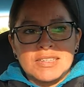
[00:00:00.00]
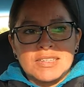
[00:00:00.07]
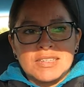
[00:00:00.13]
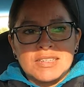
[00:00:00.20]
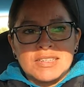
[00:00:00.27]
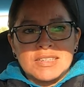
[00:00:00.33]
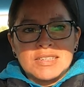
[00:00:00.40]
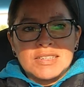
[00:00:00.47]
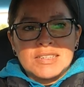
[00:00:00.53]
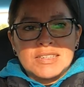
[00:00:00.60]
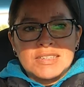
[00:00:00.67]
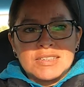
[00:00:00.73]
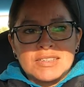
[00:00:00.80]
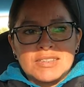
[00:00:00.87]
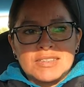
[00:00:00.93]

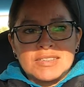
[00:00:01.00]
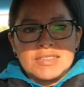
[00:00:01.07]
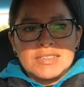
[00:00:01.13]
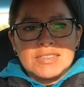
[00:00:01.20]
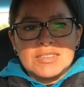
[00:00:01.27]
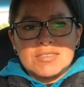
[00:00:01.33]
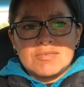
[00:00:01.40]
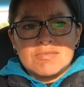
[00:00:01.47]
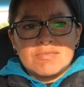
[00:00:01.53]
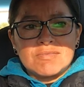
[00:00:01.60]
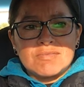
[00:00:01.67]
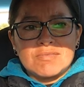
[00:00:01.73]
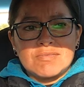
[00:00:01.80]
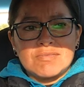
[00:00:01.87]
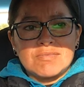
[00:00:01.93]

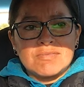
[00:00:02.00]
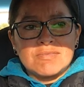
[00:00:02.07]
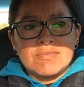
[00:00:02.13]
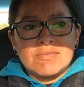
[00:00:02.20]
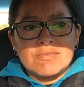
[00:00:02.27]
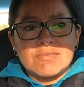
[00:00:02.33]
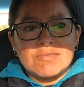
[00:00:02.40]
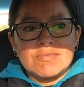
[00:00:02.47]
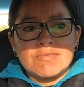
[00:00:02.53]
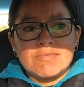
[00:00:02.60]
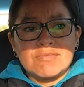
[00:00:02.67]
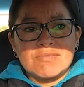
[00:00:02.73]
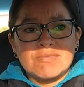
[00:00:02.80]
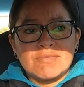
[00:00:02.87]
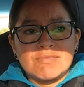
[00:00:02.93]

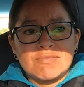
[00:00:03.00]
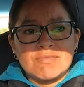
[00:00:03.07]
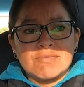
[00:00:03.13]
Nothing is said.